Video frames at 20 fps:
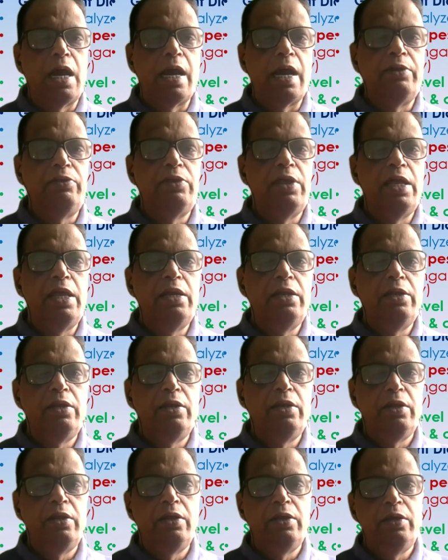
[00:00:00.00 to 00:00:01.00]
And
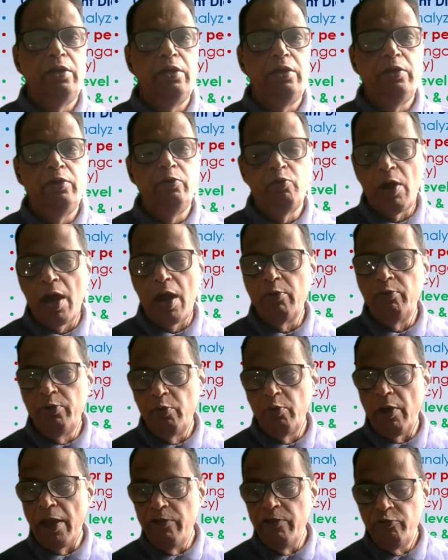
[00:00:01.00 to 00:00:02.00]
then you have
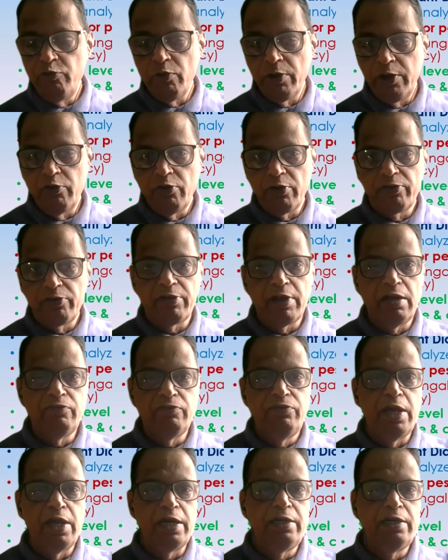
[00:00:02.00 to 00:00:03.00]
to ensure
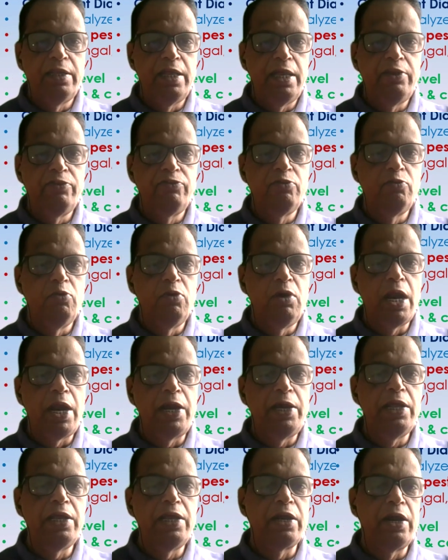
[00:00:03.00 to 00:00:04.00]
yourself that there is good
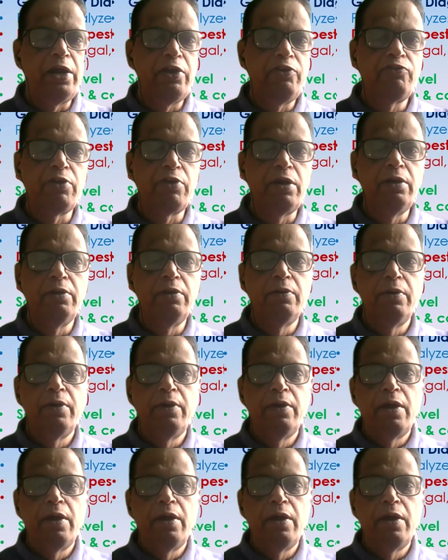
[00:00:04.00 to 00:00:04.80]
lighting condition,